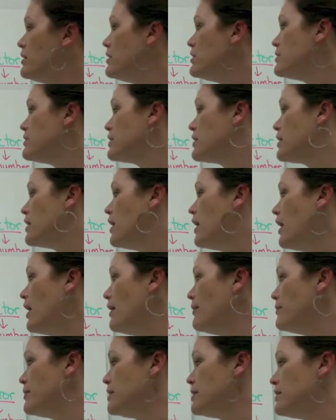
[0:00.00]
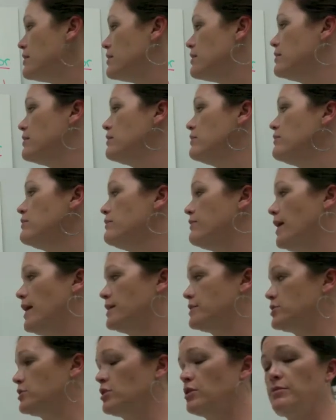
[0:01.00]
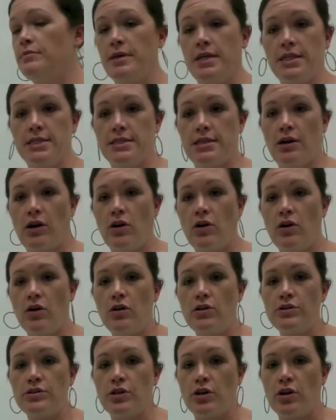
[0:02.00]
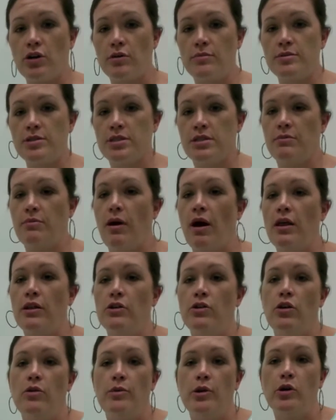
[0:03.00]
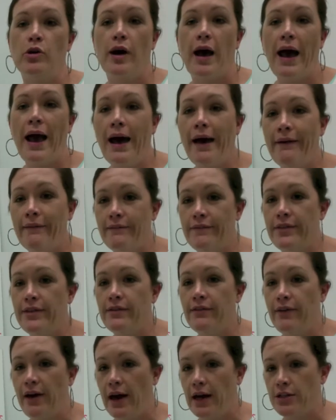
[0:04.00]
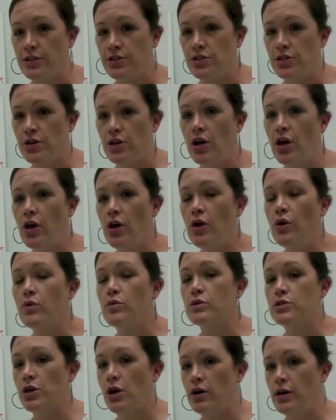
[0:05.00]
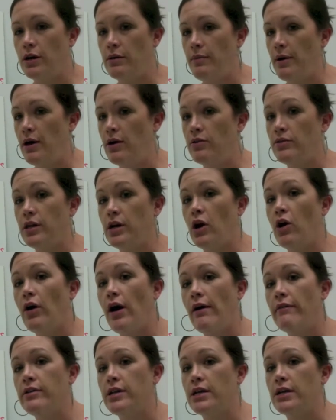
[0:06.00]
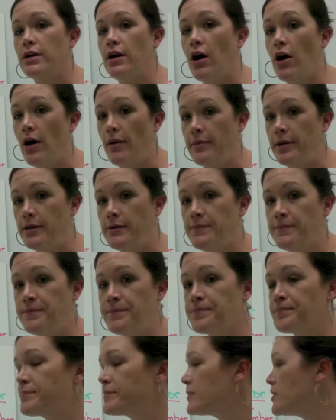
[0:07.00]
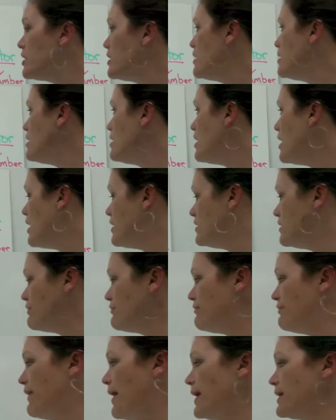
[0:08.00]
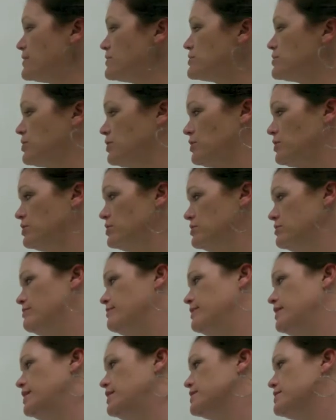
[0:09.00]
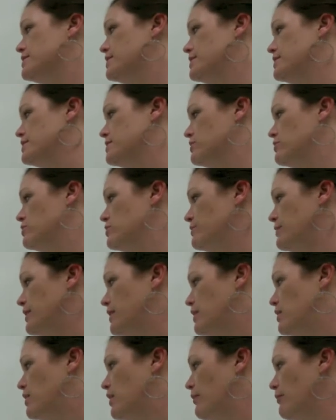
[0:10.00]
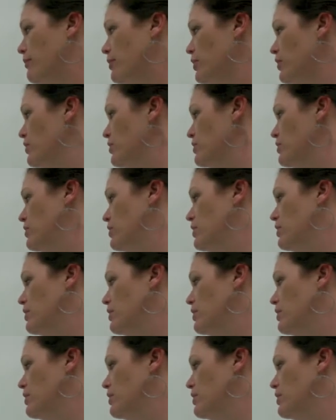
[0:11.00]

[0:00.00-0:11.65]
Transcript: The common factor means that all terms of the polynomial have the factor we're talking about. They all have it in common. And then factor means that it's going to be a number,